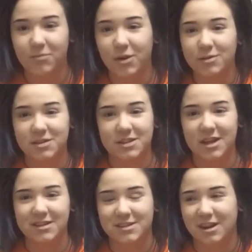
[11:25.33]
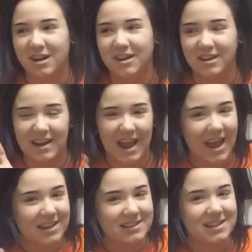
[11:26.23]
Those things are
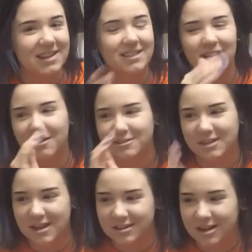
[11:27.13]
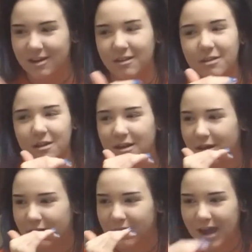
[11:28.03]
nasty, they're unsanitary, they're
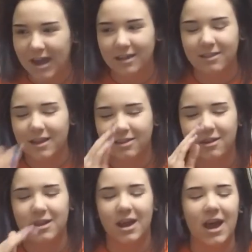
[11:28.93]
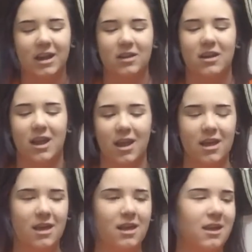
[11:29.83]
they're inaccurate,
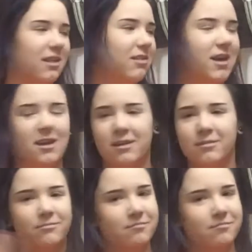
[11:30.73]
like,